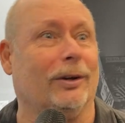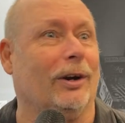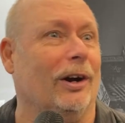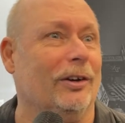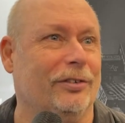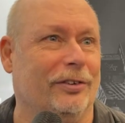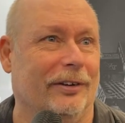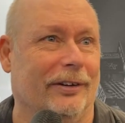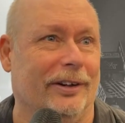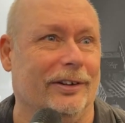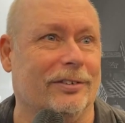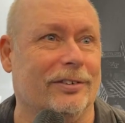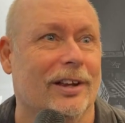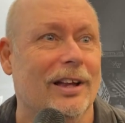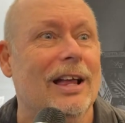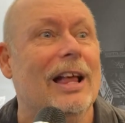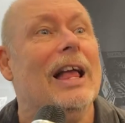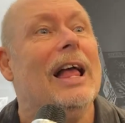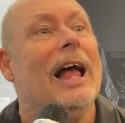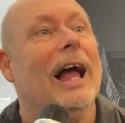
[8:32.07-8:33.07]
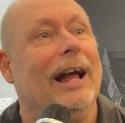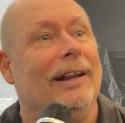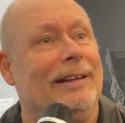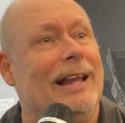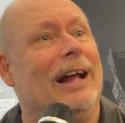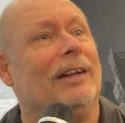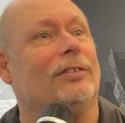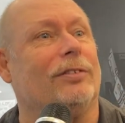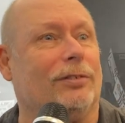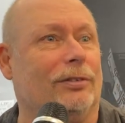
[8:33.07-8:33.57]
Car Series. And
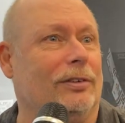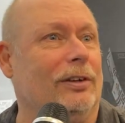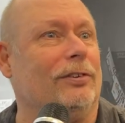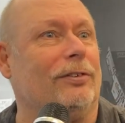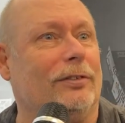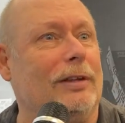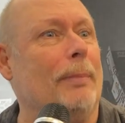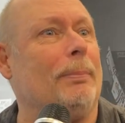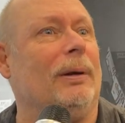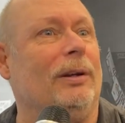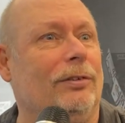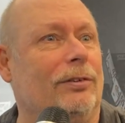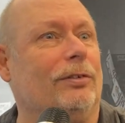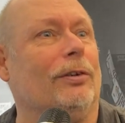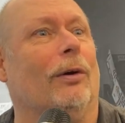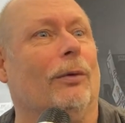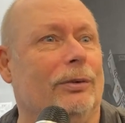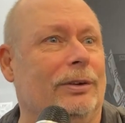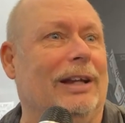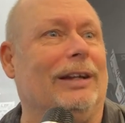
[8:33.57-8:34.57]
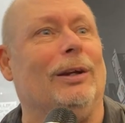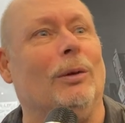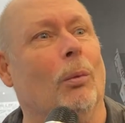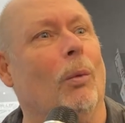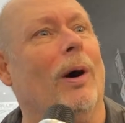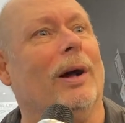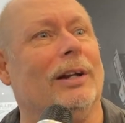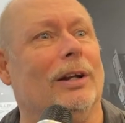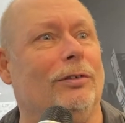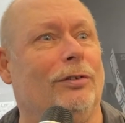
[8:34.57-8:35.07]
that's the stepping stone that you
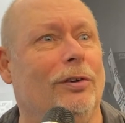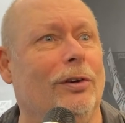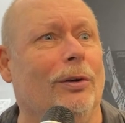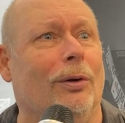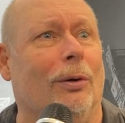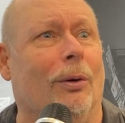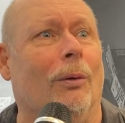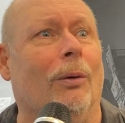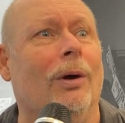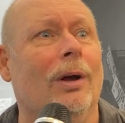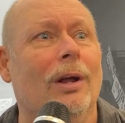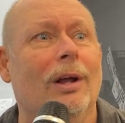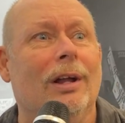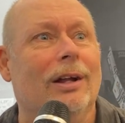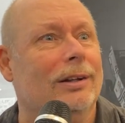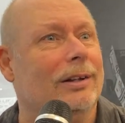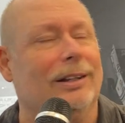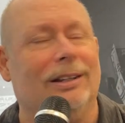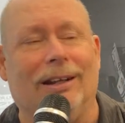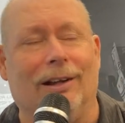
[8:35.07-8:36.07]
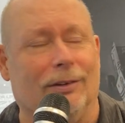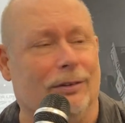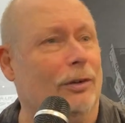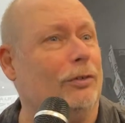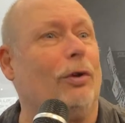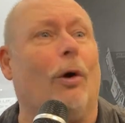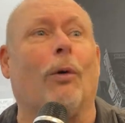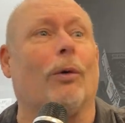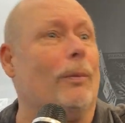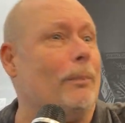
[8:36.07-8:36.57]
want to do, the
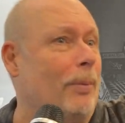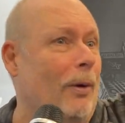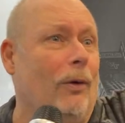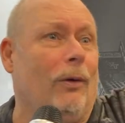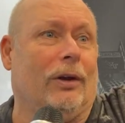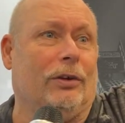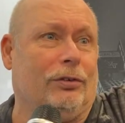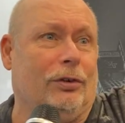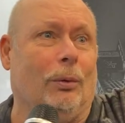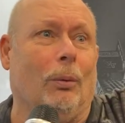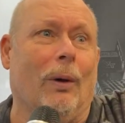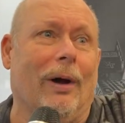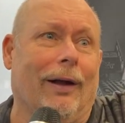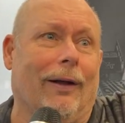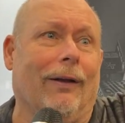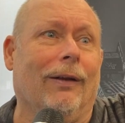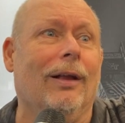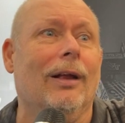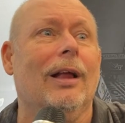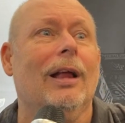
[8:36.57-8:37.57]
totem pole, as you will.